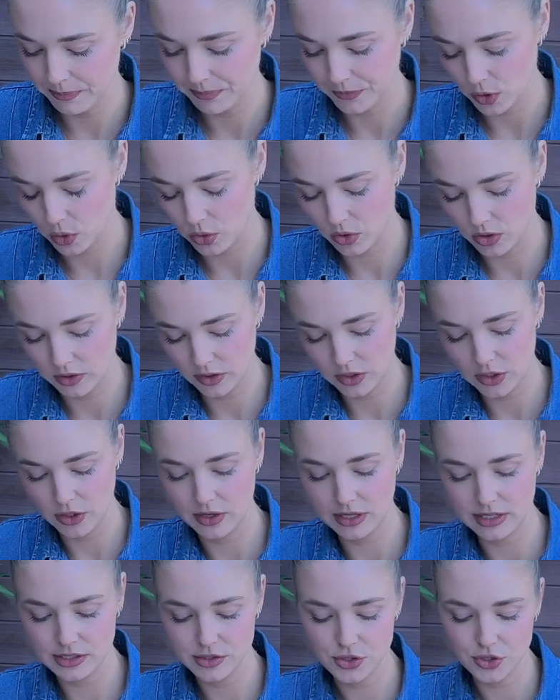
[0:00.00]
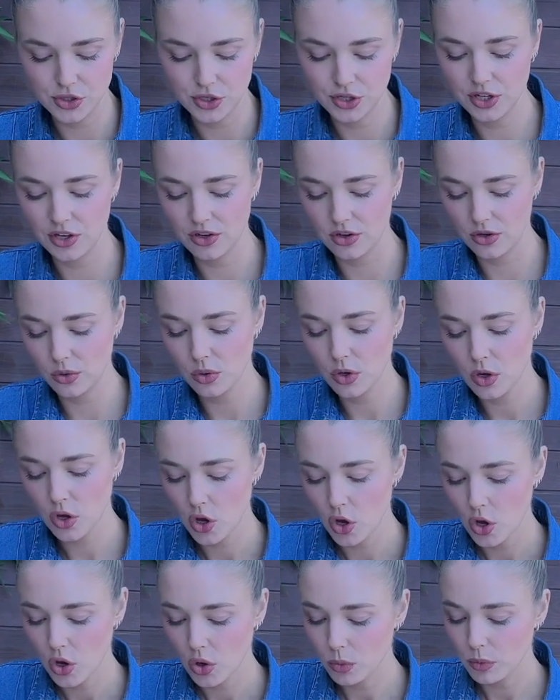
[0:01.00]
or in a studio
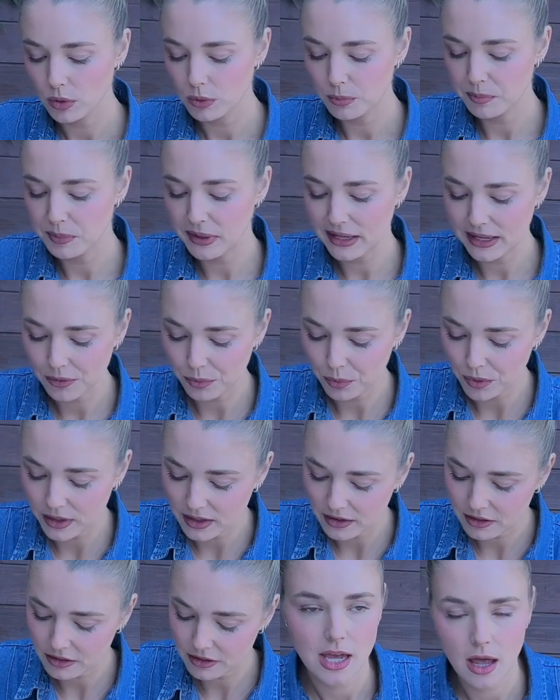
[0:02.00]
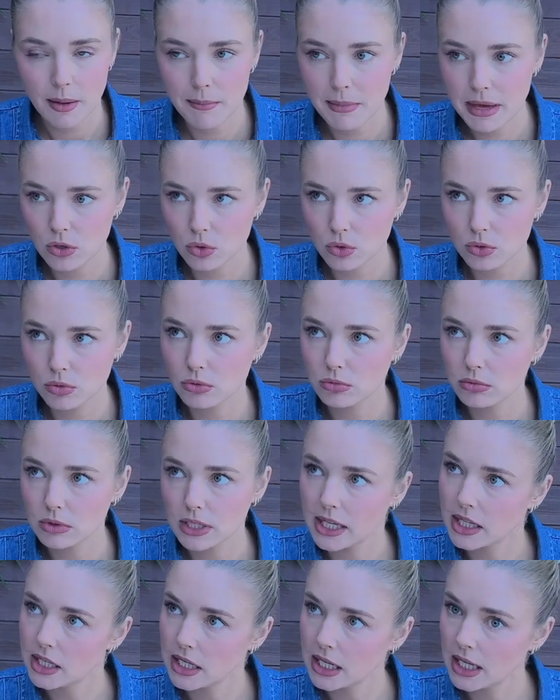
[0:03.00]
would be with a metal
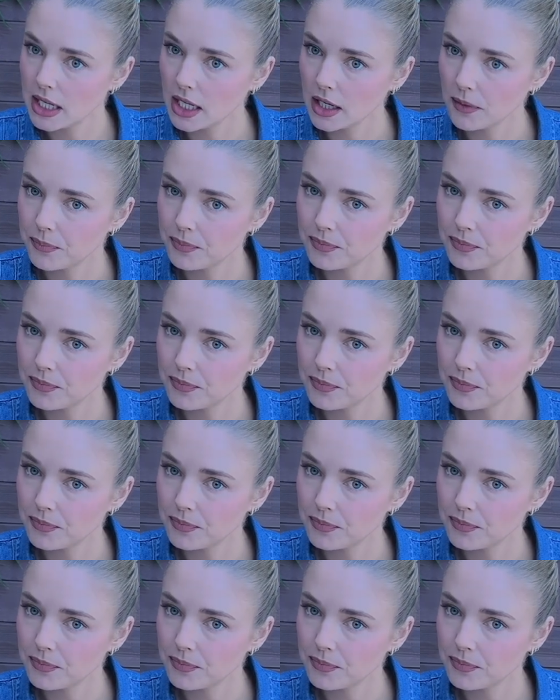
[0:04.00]
kidney